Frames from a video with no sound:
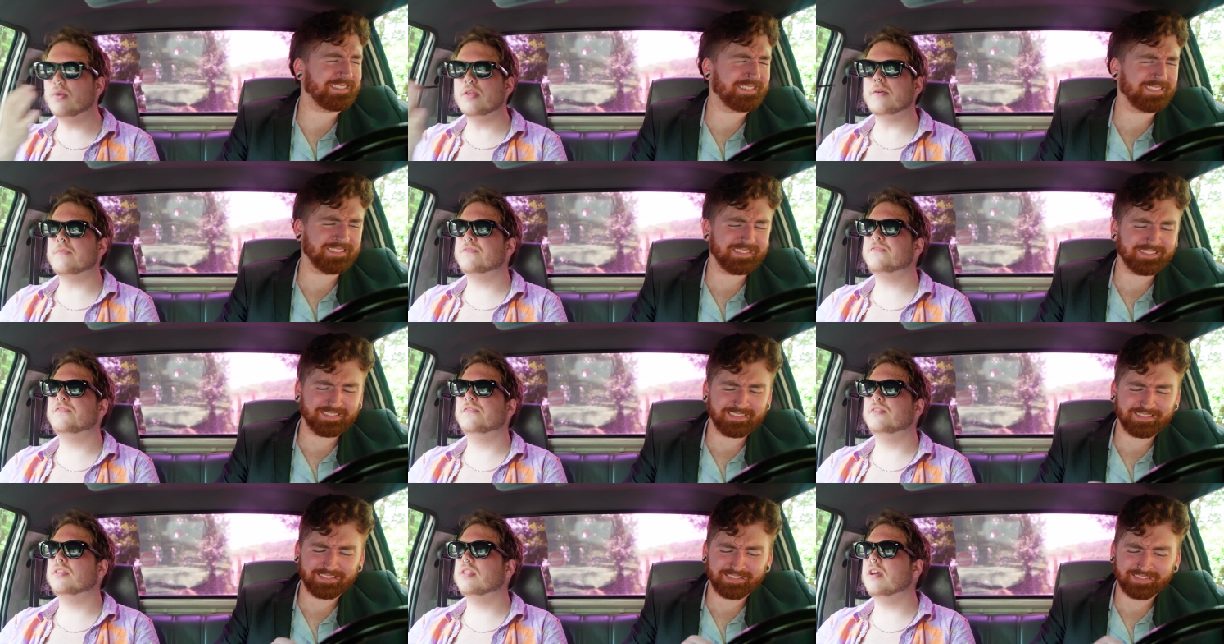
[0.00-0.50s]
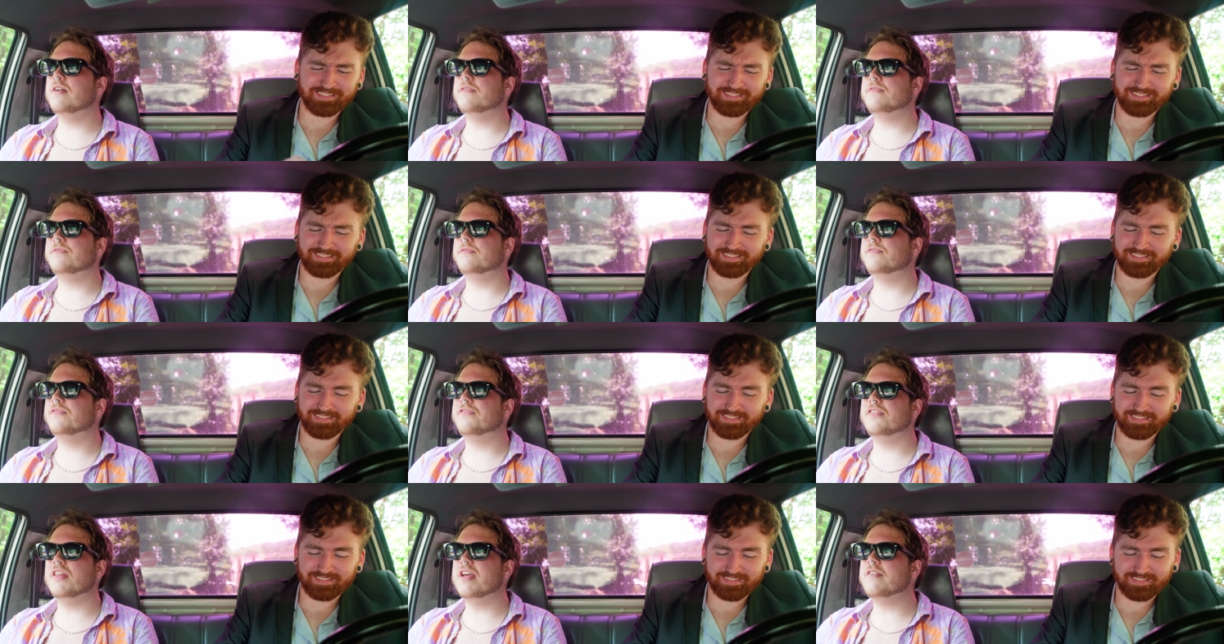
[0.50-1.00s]
Speaker 1: or the, the
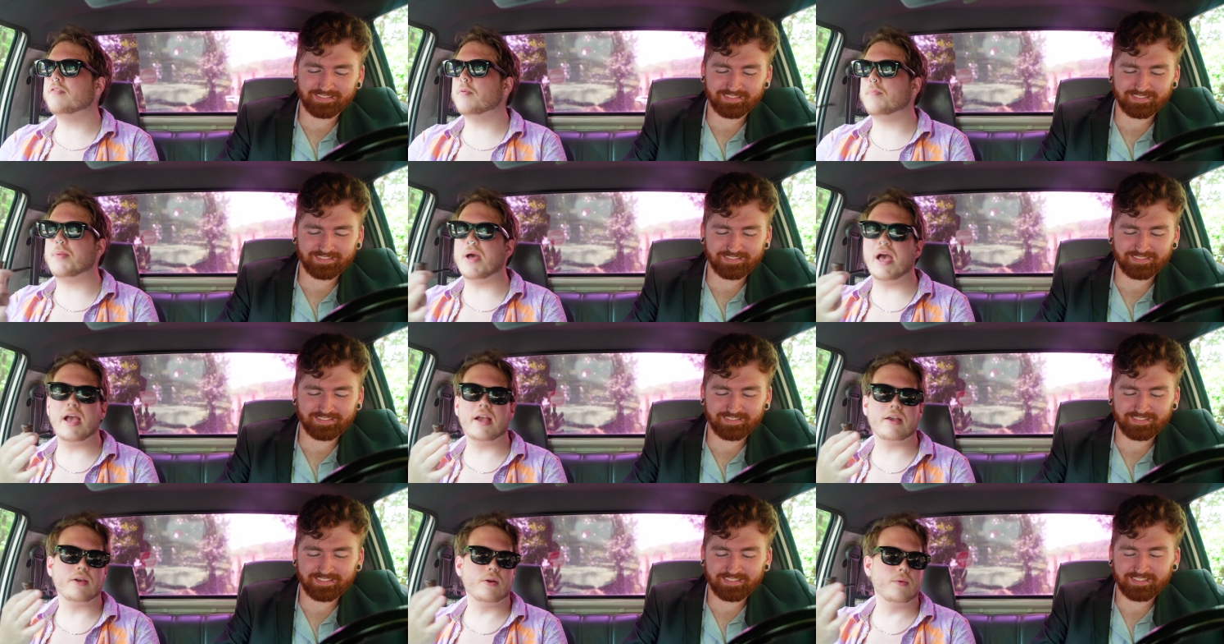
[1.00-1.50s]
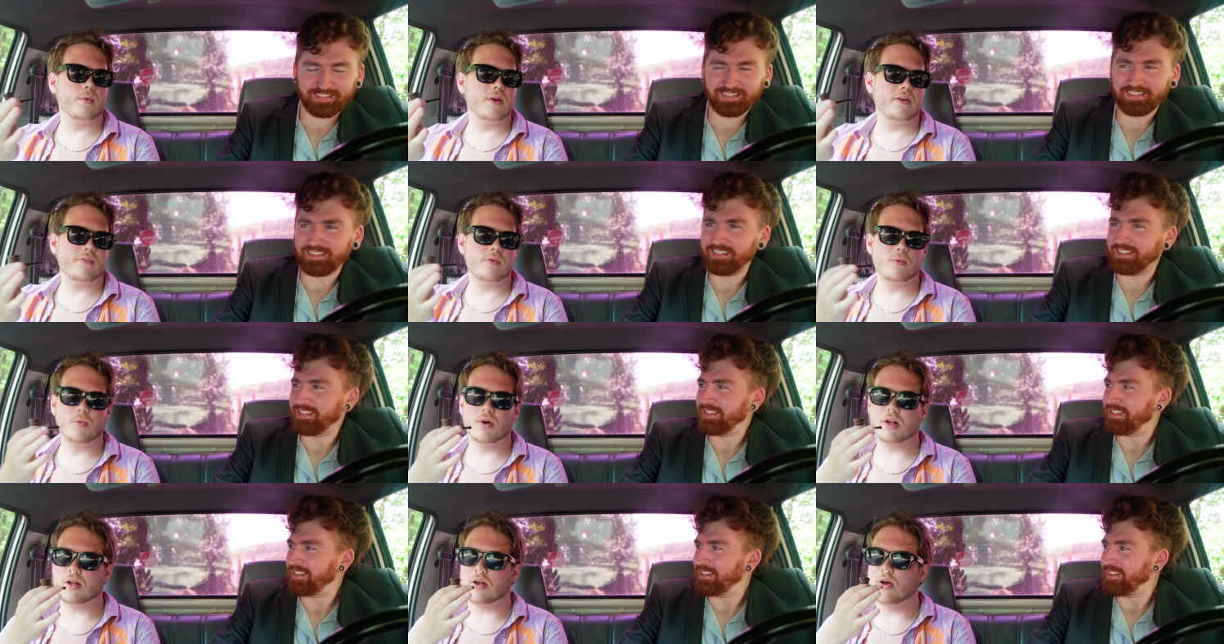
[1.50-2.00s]
flavor packet or
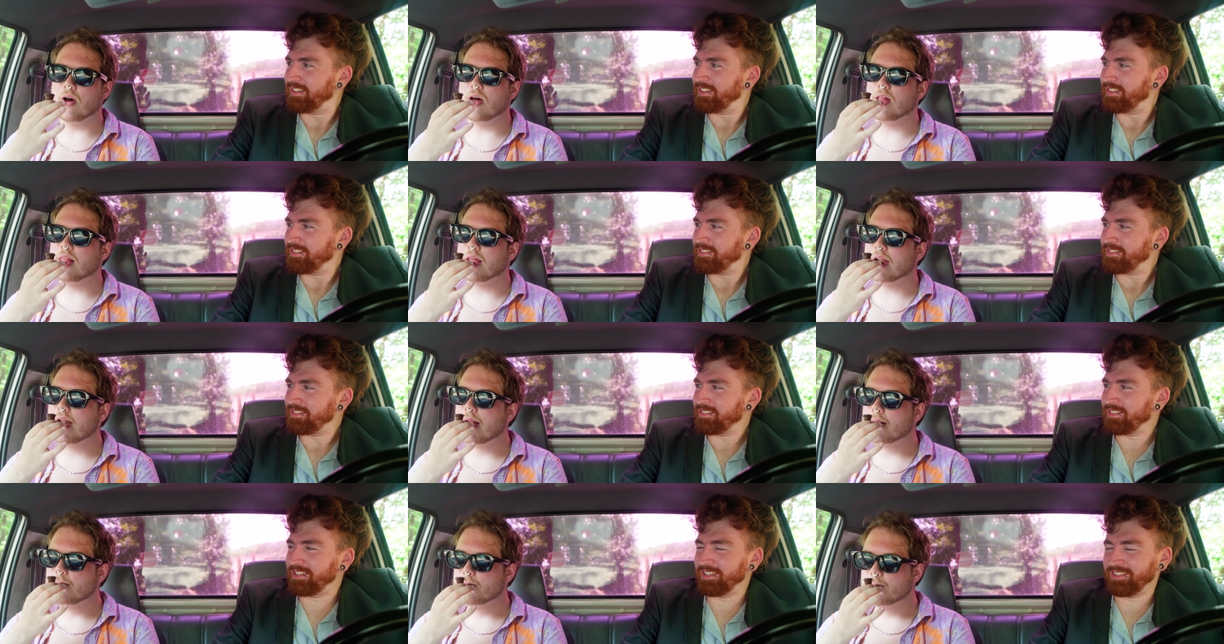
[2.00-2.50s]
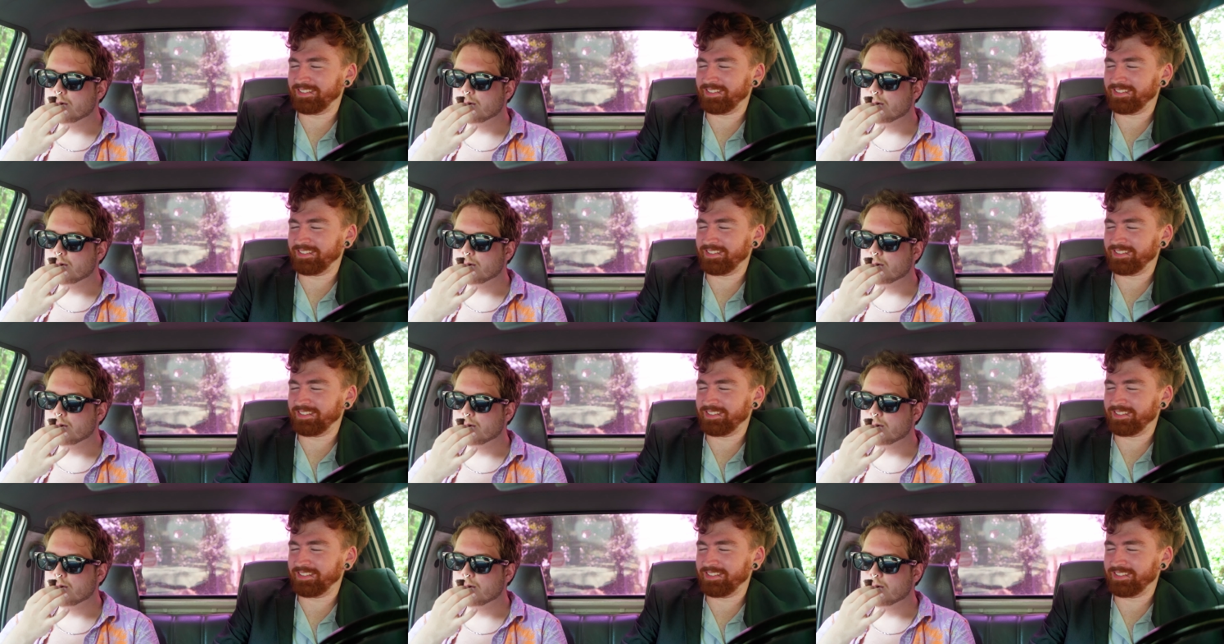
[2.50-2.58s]
whatever you want to call it.